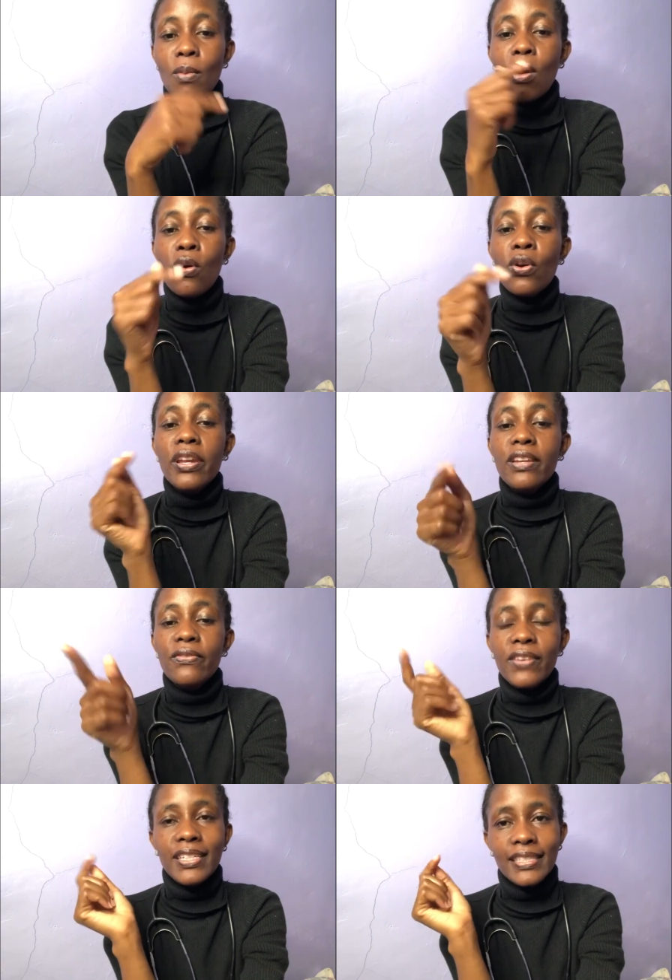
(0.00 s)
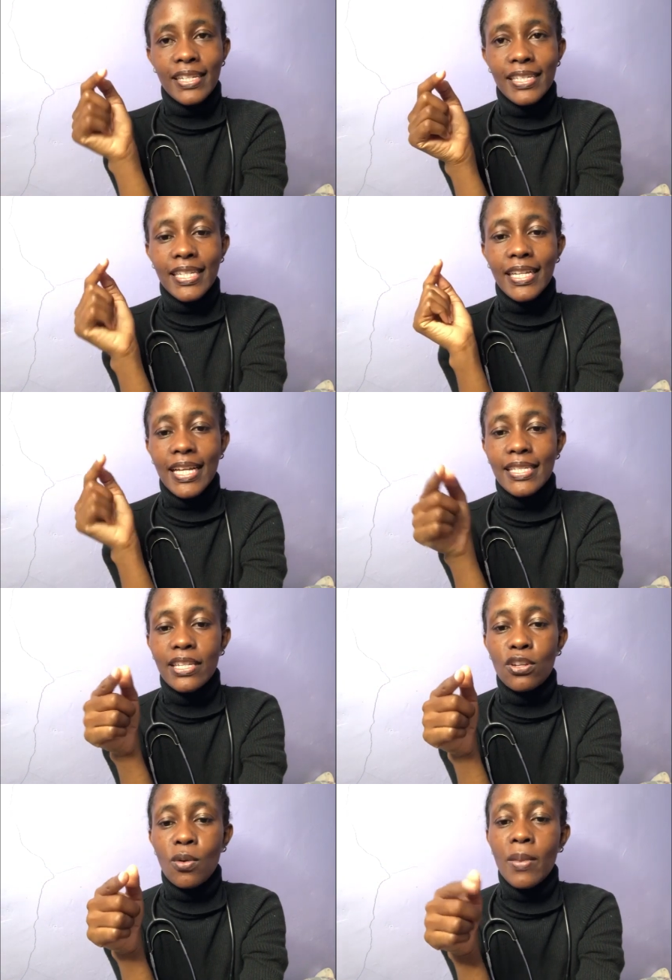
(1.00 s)
or infiltrating
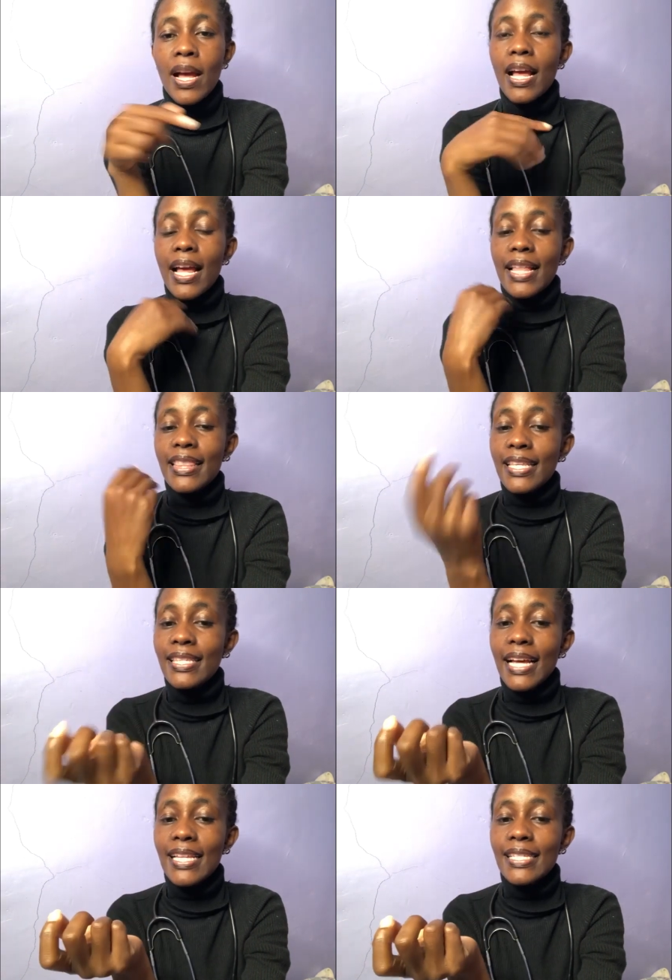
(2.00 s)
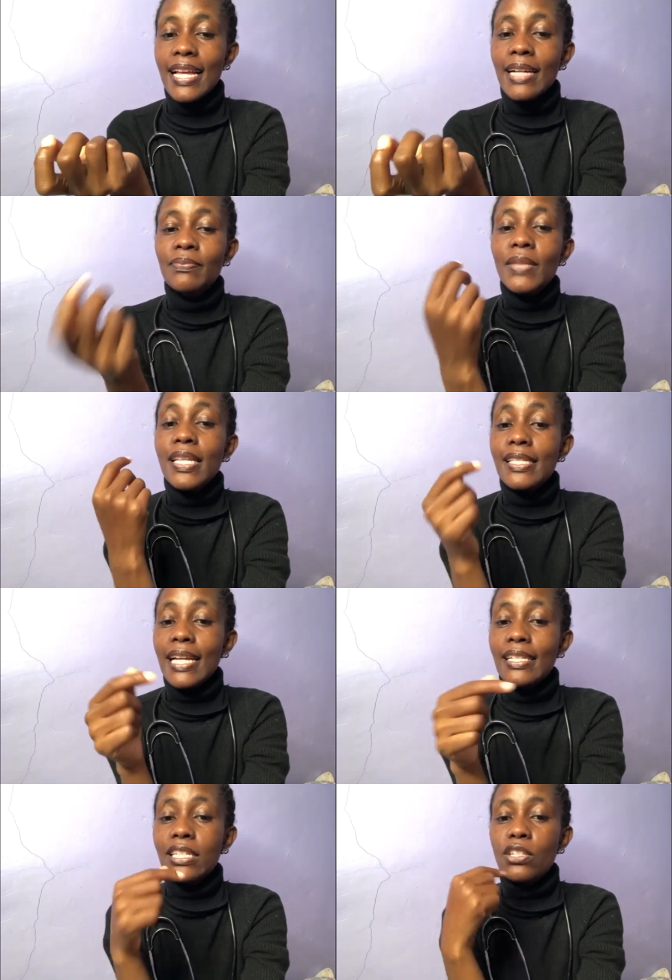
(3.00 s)
carcinoma. This cancer
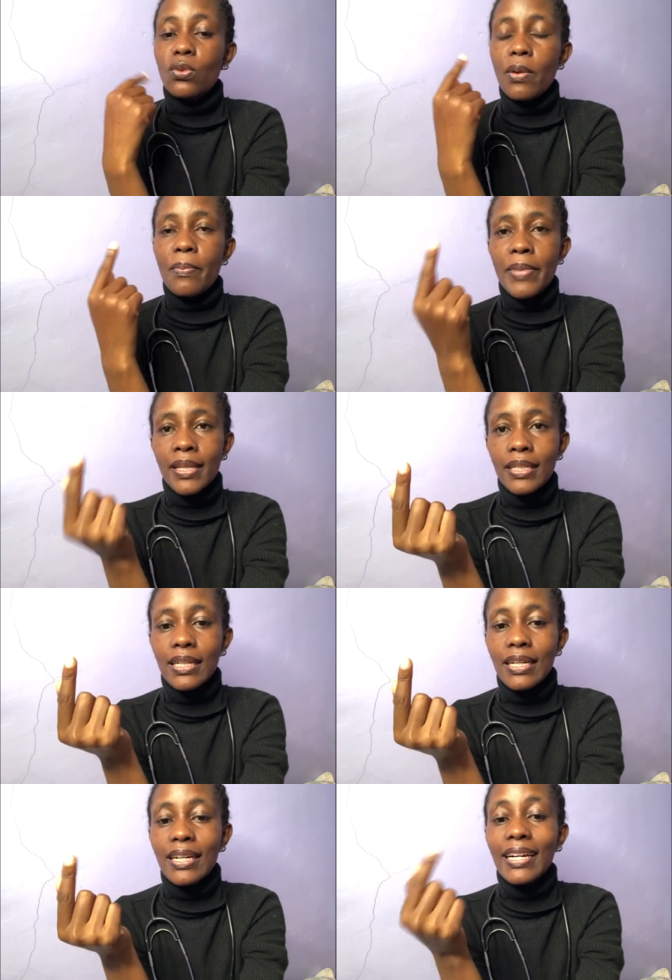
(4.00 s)
start in your milk